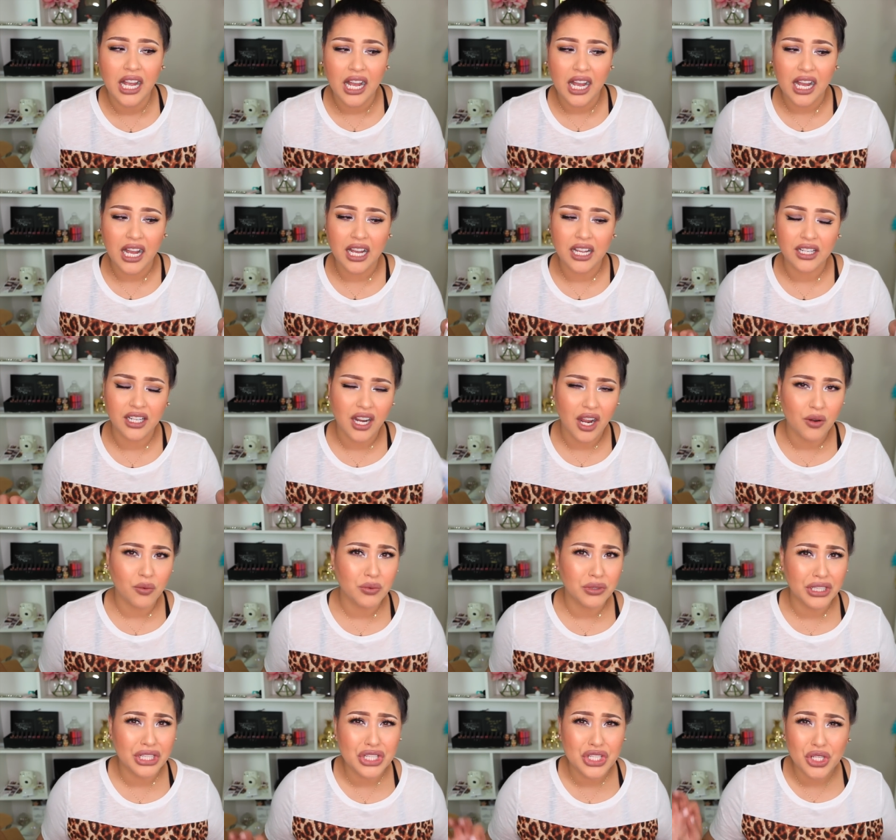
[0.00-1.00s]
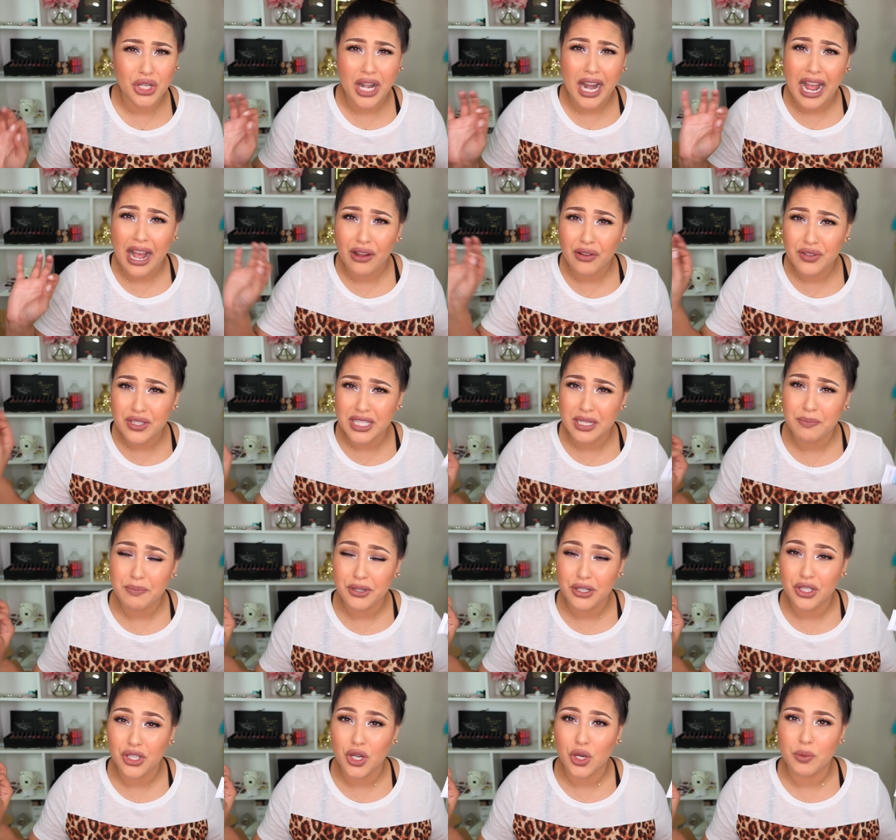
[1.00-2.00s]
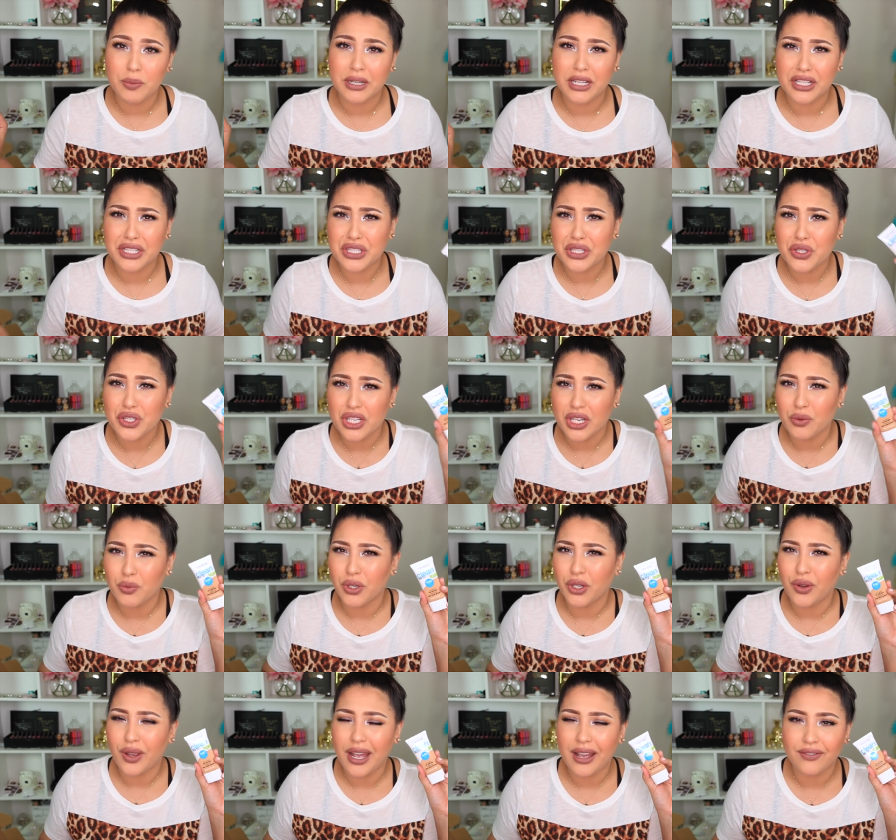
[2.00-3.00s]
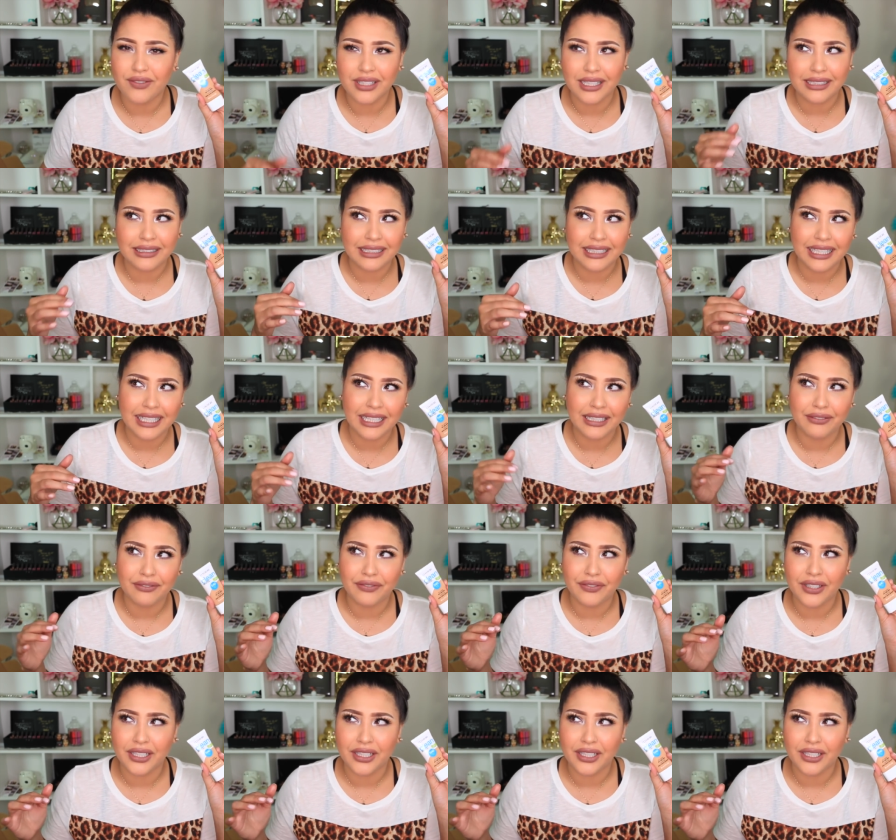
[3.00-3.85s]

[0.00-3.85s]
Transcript: Uh, not really sure how deep it'll go because usually when you have like light,